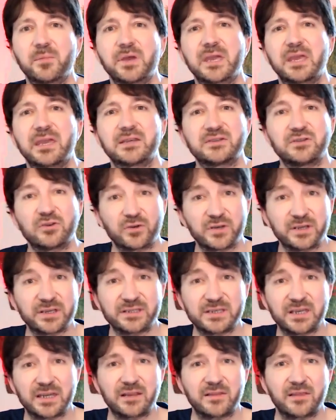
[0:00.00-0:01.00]
So you've got it
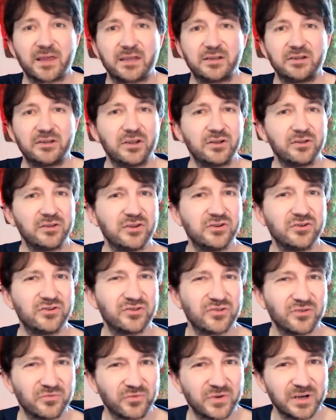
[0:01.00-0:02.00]
sitting there and you know that you
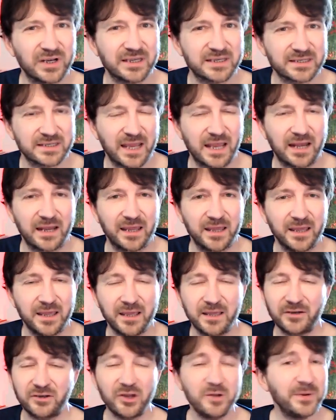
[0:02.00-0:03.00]
shouldn't really sell it.
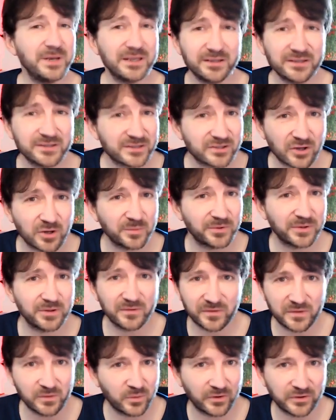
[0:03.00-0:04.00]
Nobody can stop you
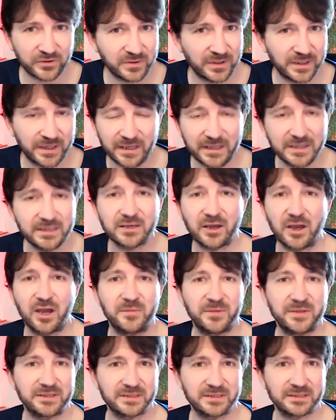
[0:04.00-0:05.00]
if you want to at any time.
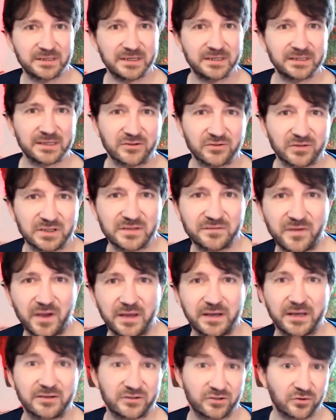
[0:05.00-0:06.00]
This is decentralized
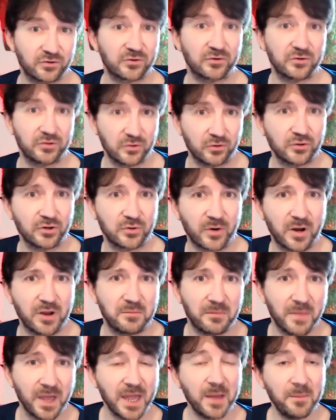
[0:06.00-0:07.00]
finance. You're your
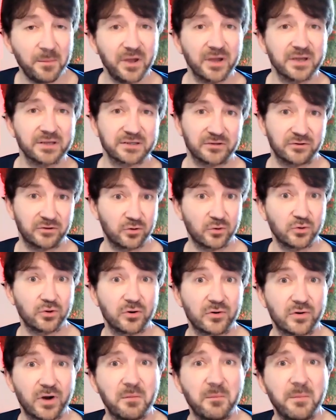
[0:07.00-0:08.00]
own person. You're
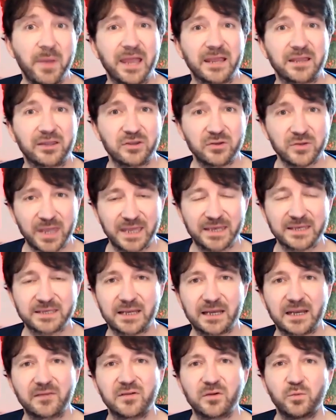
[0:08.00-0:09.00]
your own bank. You can
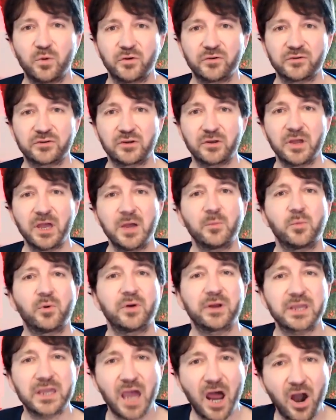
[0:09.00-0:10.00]
sell it if you want to, or
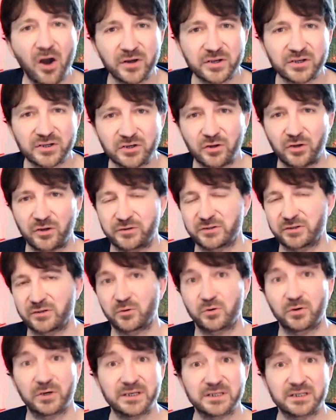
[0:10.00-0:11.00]
encouraged not to,
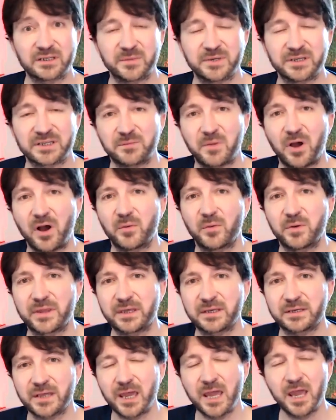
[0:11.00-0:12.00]
or at least to be smart with
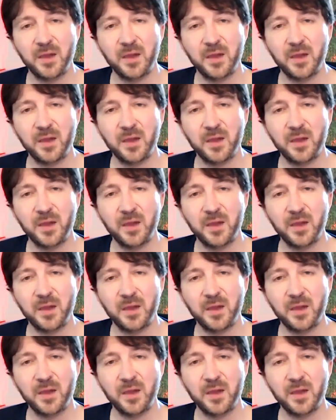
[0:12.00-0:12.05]
it.